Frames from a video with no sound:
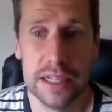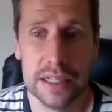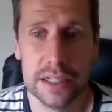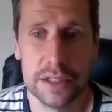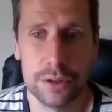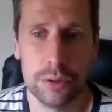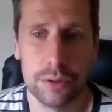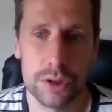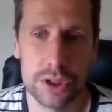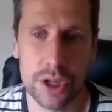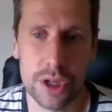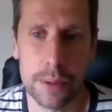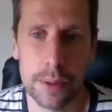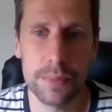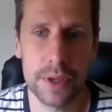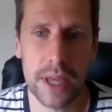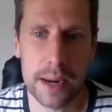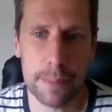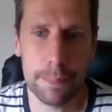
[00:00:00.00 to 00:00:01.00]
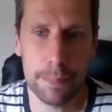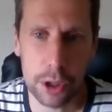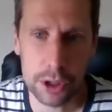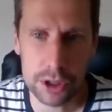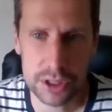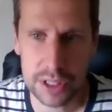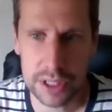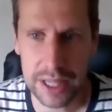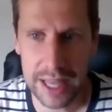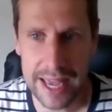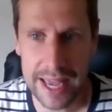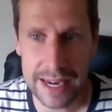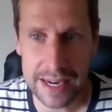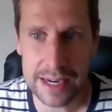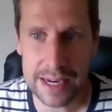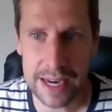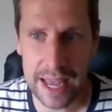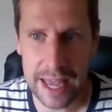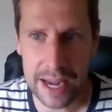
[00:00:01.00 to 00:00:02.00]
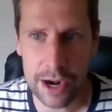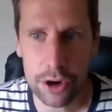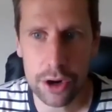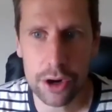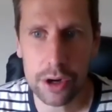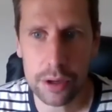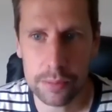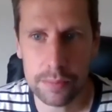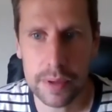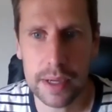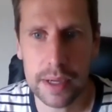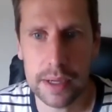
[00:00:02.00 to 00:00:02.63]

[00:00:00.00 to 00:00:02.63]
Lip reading: So there's some kind of personal hidden inner